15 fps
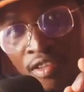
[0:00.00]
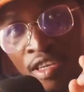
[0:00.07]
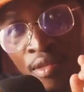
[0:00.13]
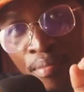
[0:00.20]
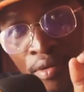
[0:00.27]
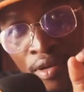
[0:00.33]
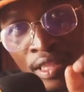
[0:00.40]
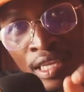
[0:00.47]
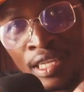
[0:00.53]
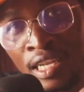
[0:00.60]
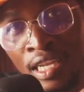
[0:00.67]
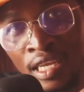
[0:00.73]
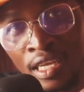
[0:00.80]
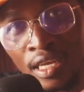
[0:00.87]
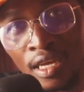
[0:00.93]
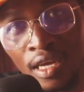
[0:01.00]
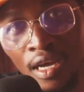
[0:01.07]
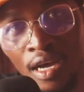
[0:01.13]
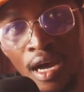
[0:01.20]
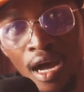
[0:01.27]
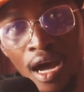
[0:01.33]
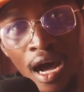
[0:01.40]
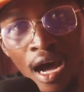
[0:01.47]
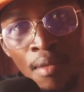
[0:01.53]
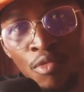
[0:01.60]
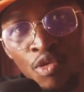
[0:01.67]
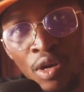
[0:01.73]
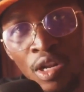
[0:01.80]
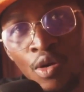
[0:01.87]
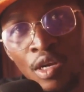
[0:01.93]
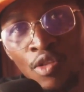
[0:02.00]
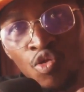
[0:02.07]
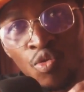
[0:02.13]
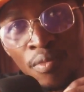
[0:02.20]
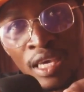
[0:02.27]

importantly, I'm really going to